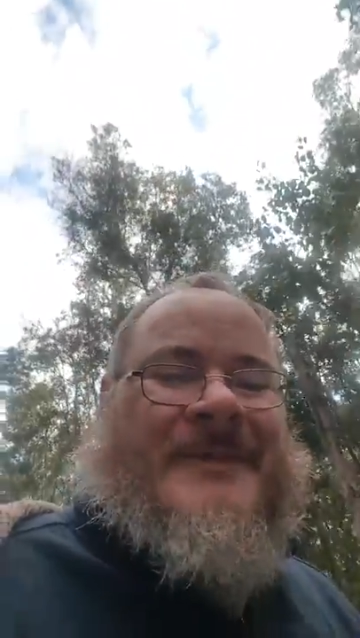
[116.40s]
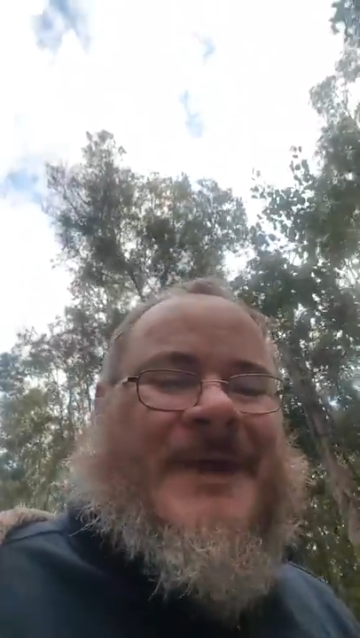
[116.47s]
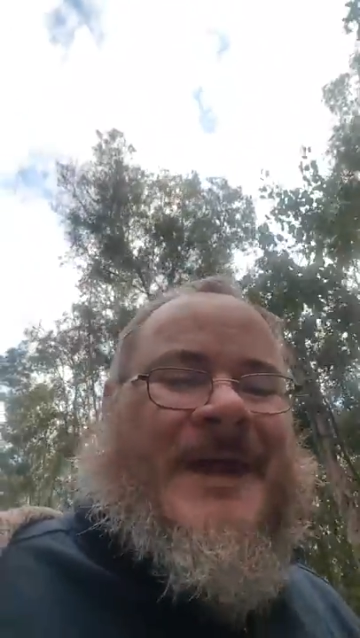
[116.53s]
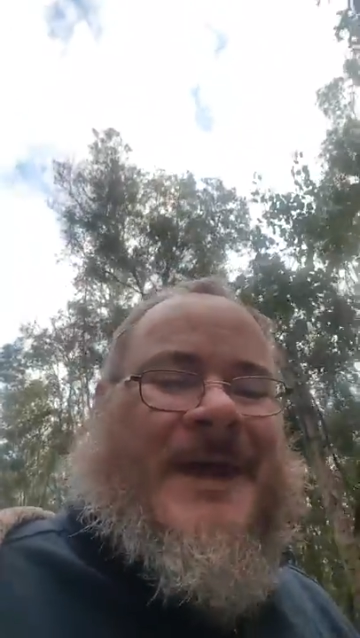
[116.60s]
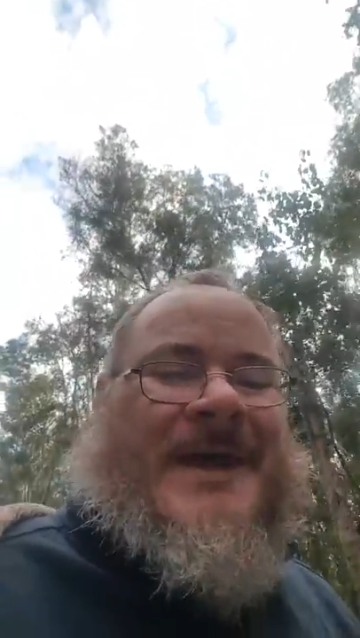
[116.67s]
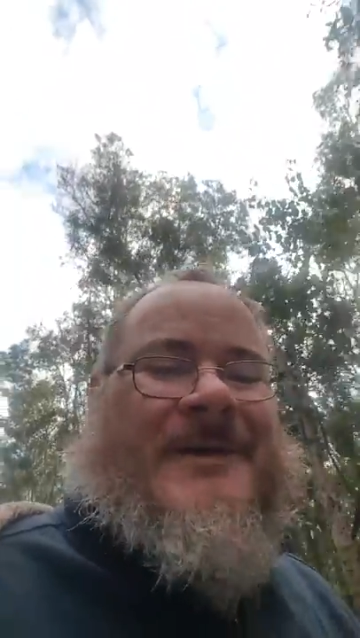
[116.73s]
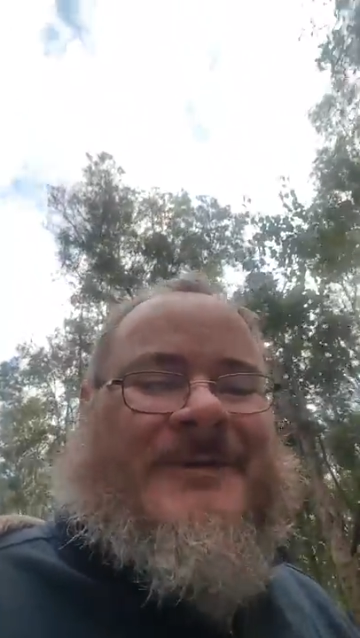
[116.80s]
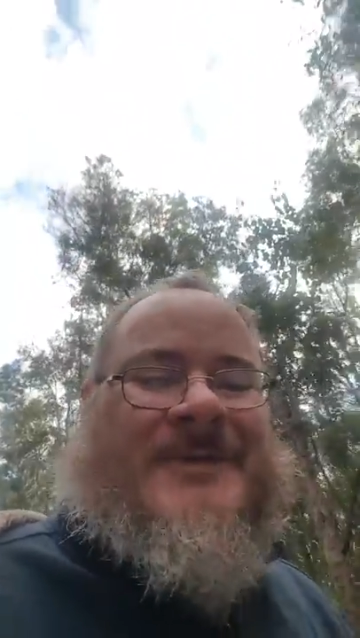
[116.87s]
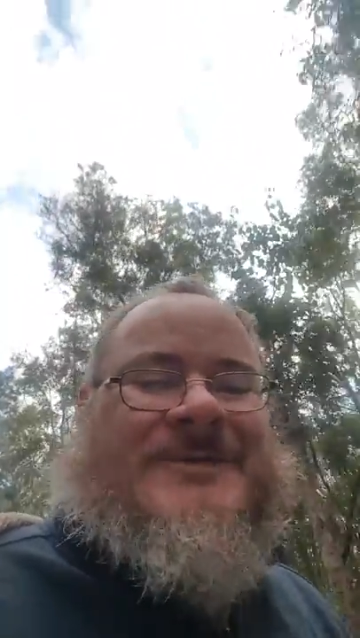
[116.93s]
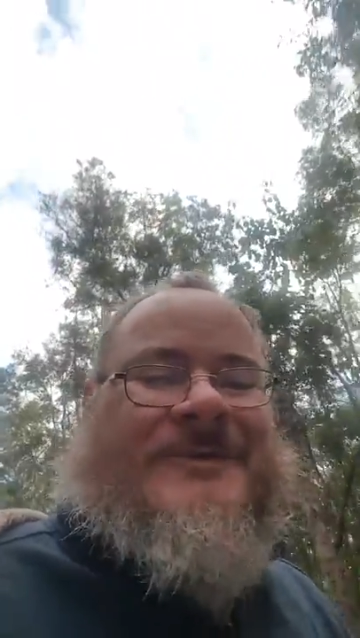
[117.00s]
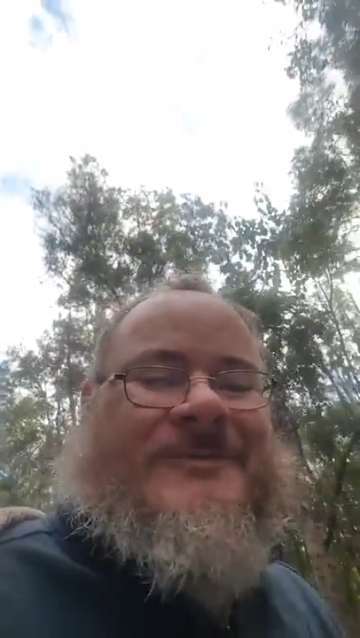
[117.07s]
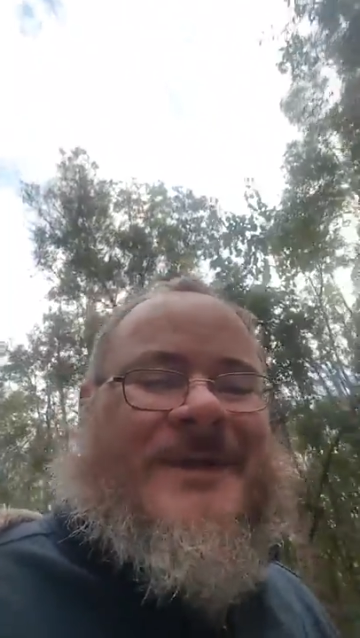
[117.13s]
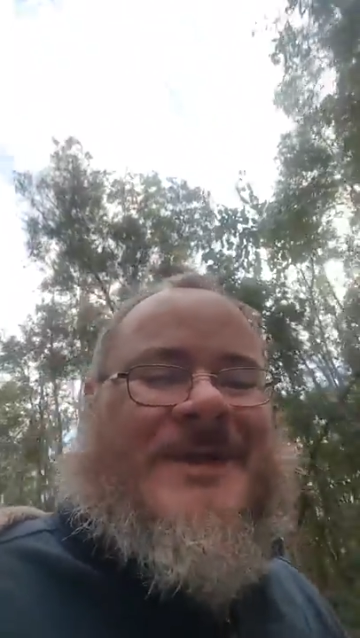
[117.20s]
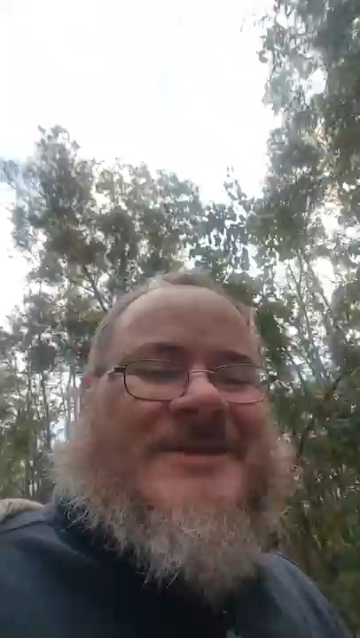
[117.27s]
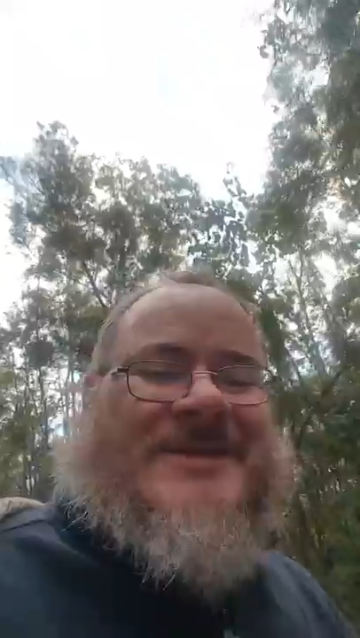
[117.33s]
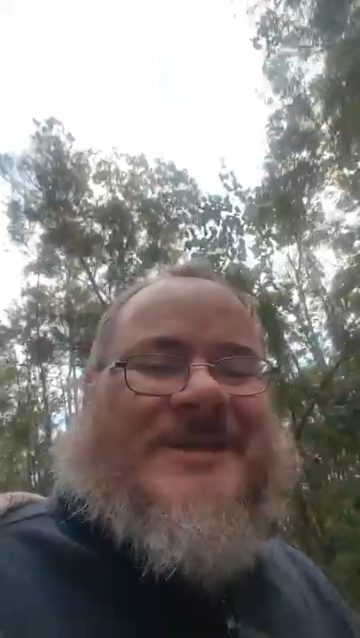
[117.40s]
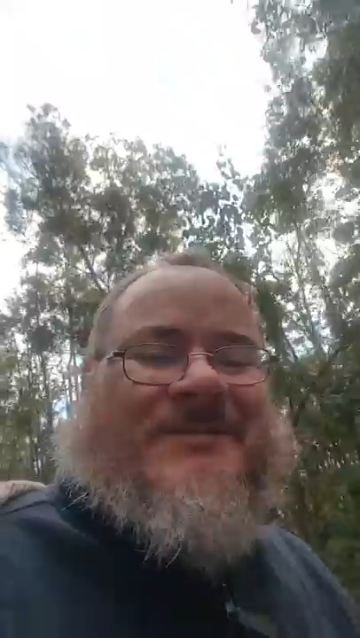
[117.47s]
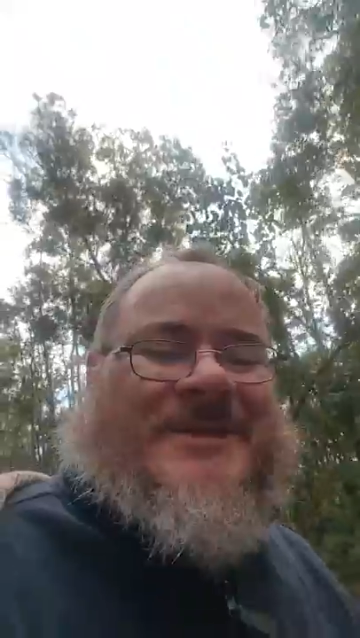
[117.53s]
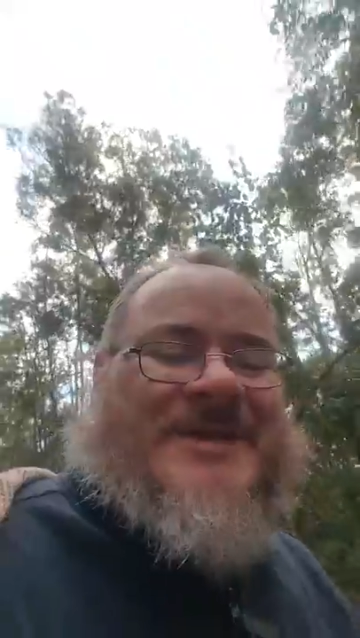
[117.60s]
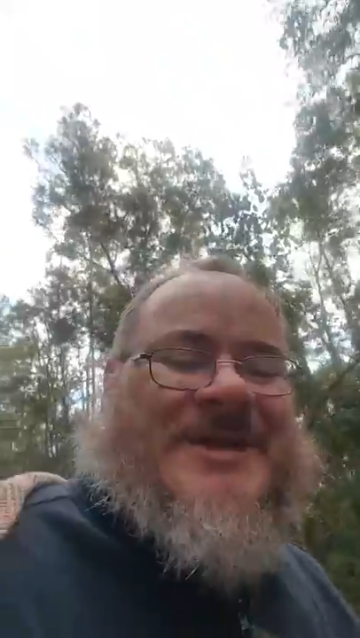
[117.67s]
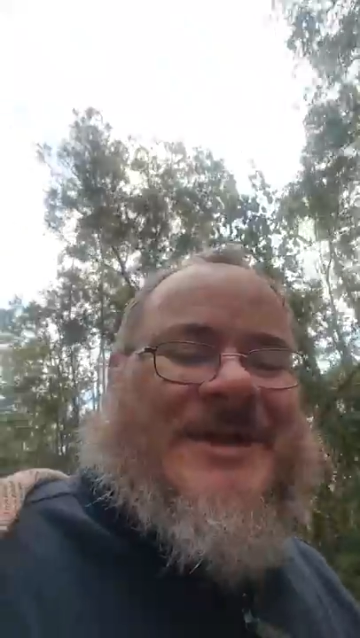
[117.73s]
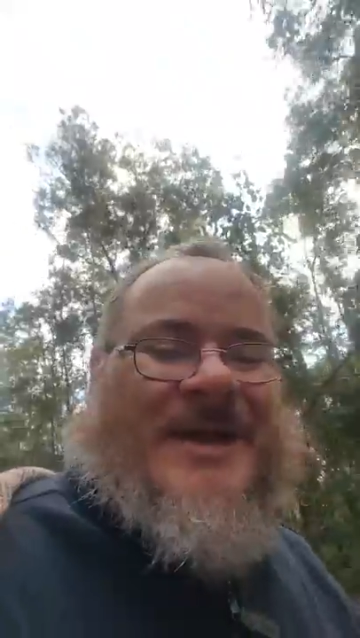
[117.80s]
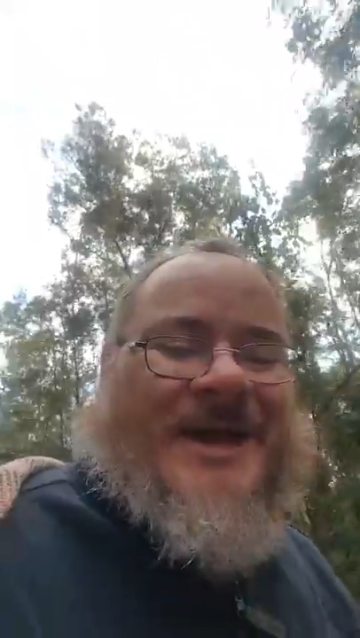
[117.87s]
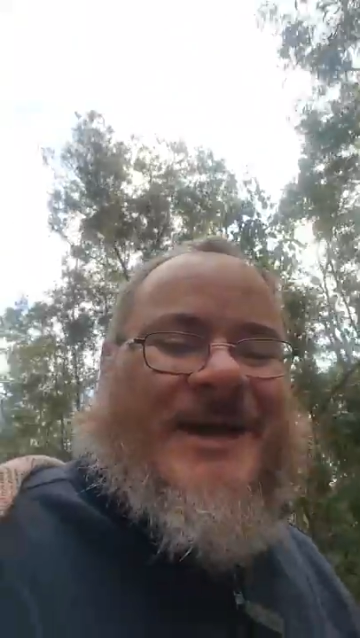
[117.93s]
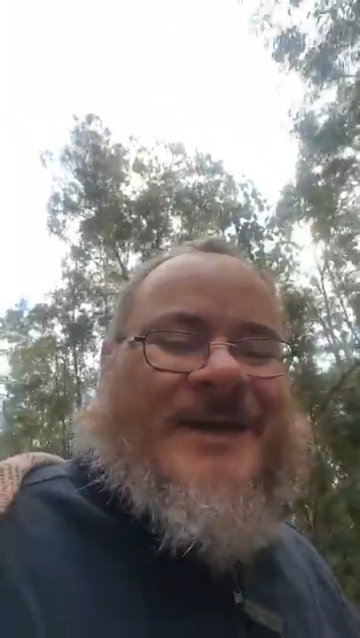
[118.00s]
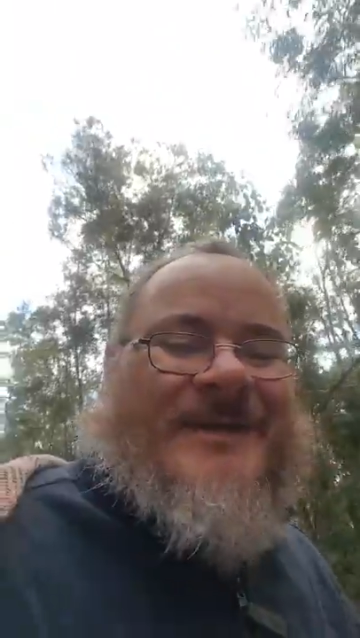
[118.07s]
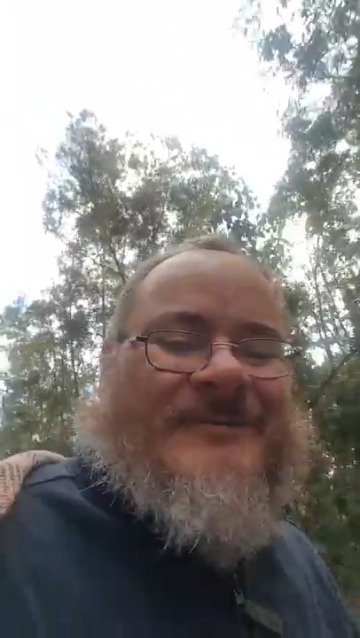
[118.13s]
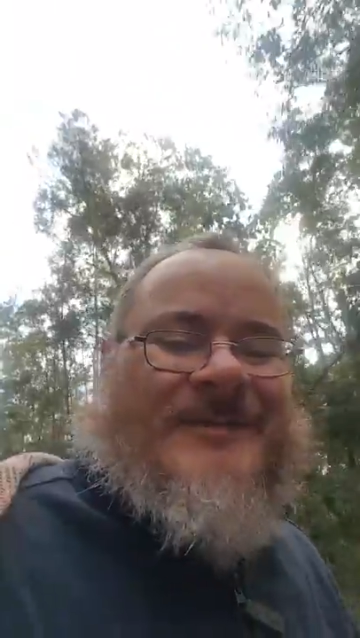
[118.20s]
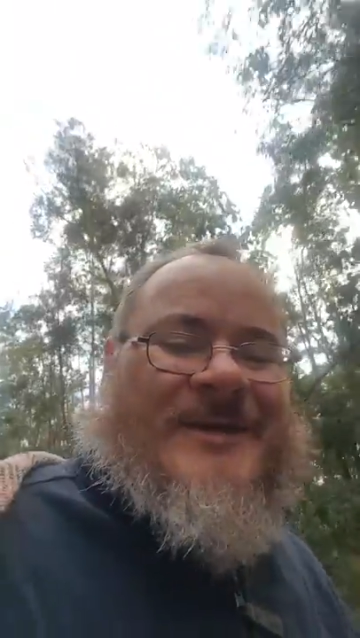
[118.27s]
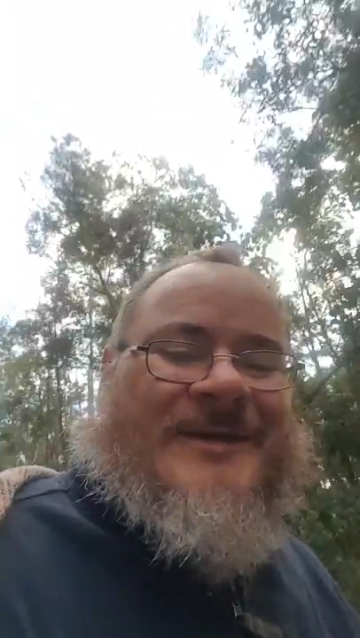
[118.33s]
Okay, we're two minutes. Cup of tea
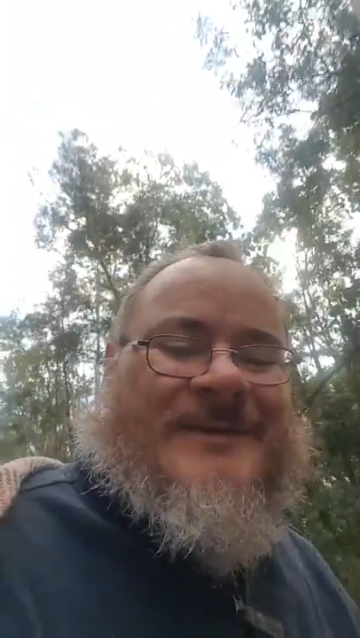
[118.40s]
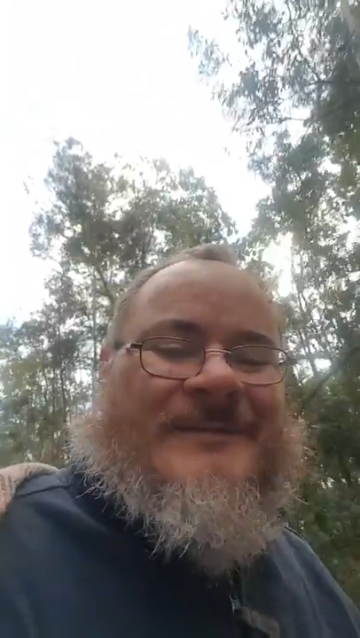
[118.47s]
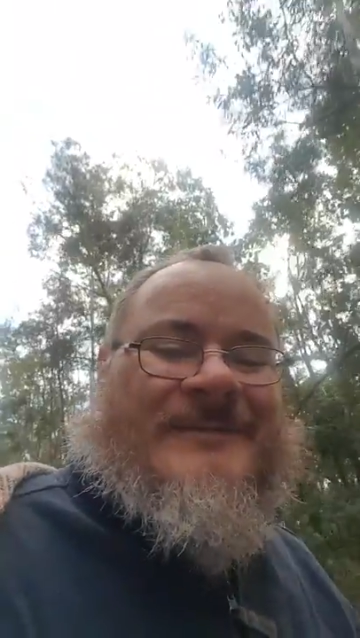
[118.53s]
time.